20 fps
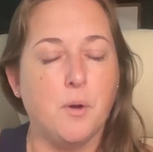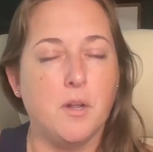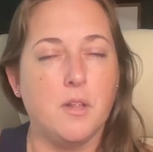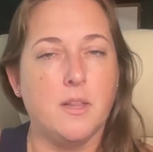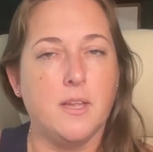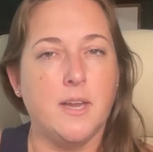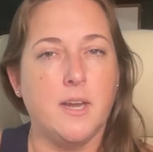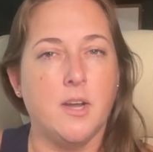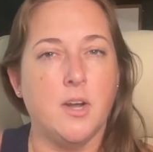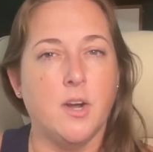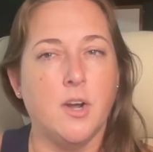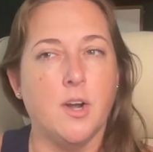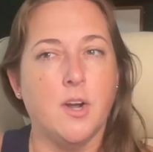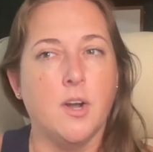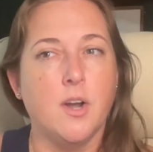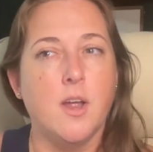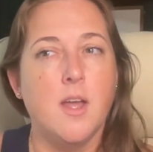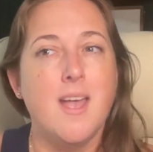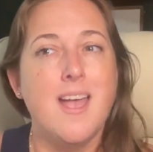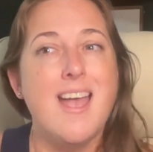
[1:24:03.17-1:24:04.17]

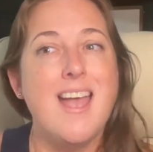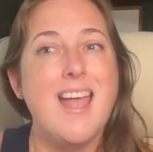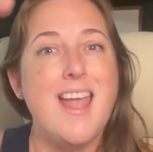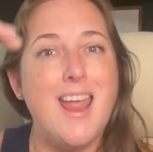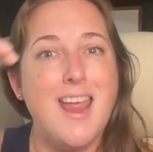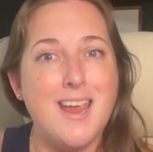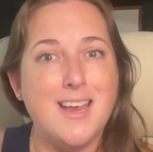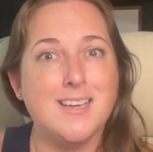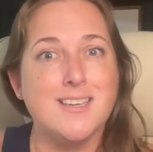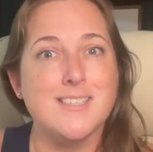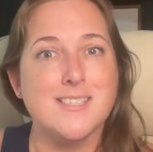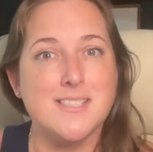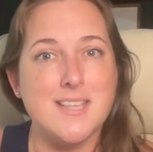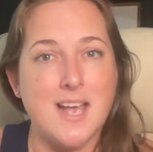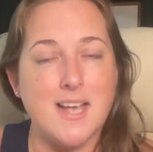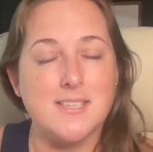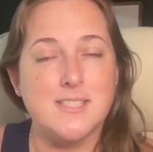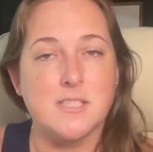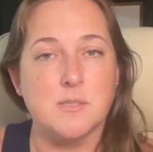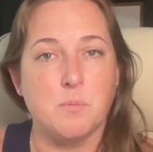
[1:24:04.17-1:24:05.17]
cleaner and a
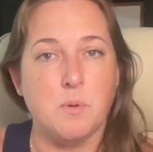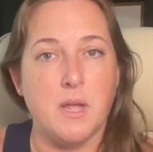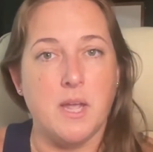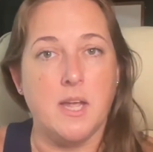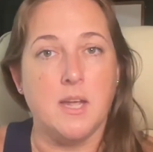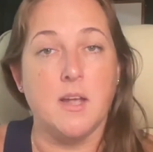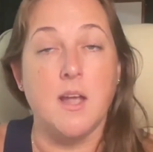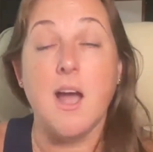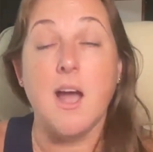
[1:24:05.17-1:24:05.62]
sex swing.